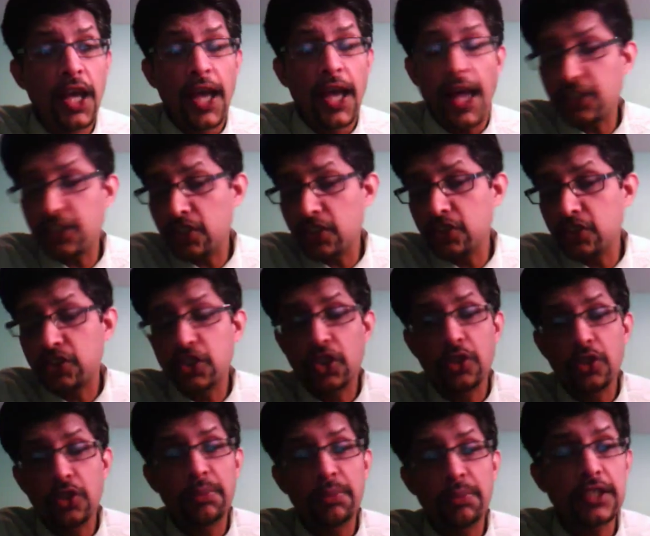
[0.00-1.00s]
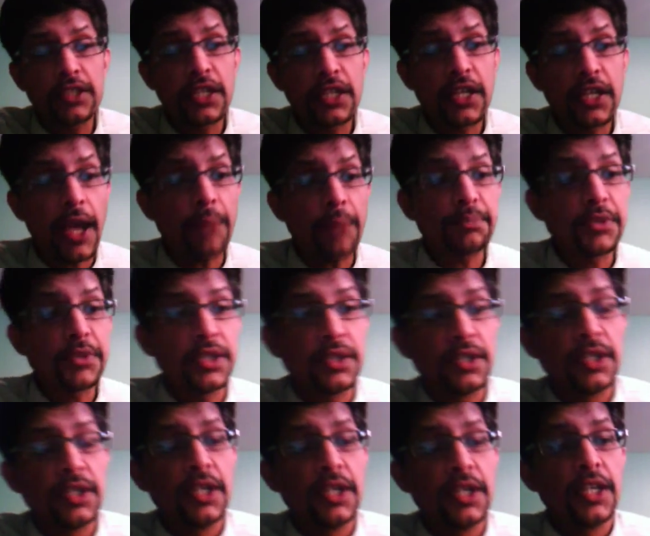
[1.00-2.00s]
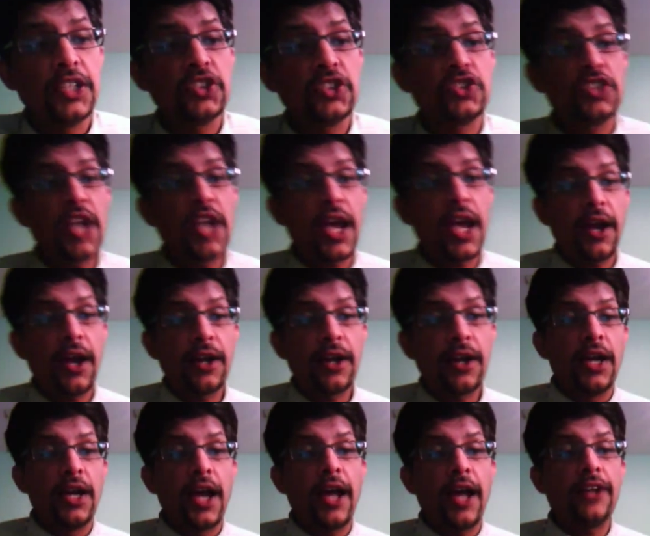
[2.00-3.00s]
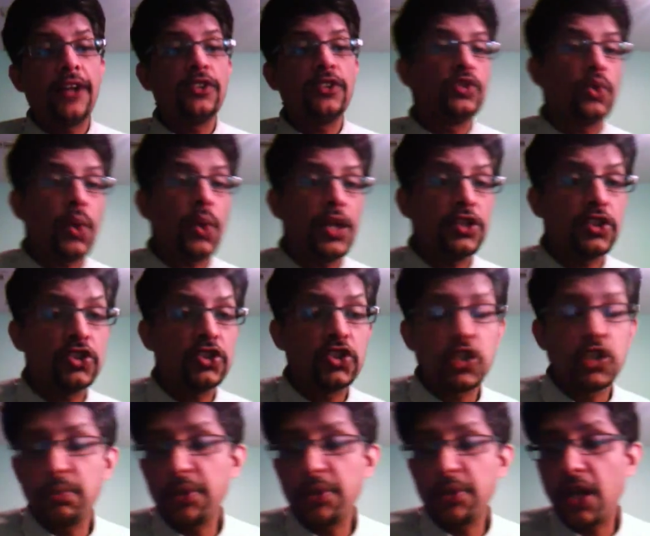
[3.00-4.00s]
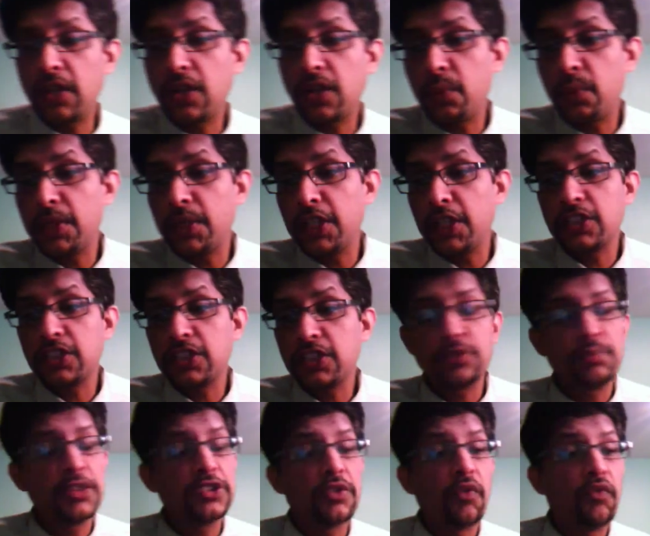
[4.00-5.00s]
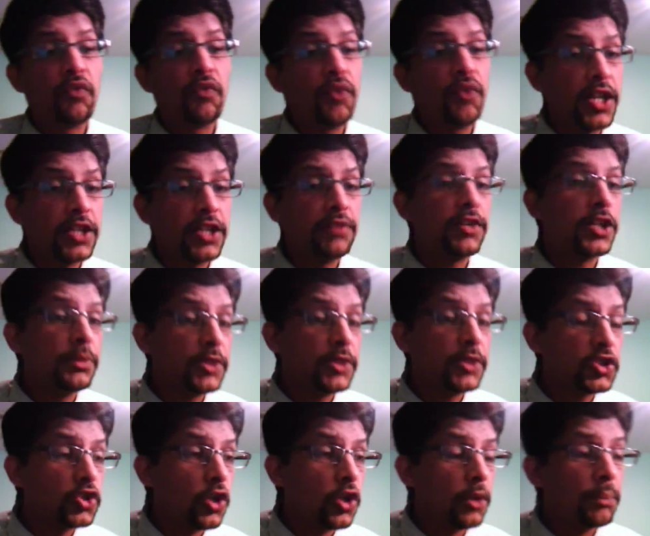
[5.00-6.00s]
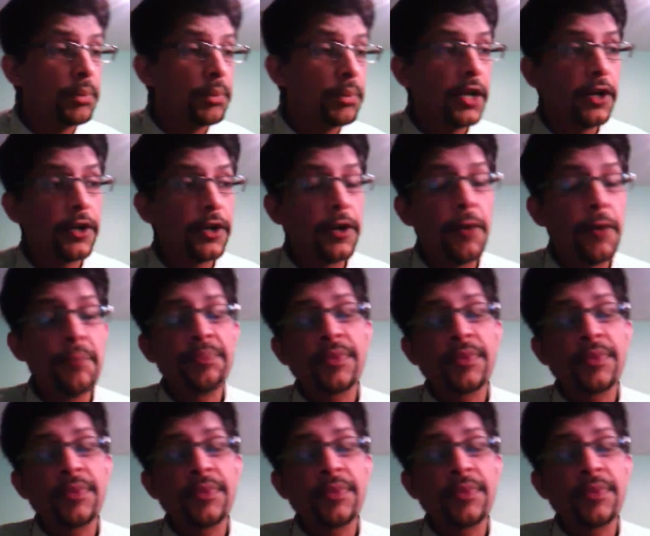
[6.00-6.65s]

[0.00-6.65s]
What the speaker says: Elton Chigumbura, the captain, is there, and as you know, Elton Chigumbura nowadays is a very, very mature player,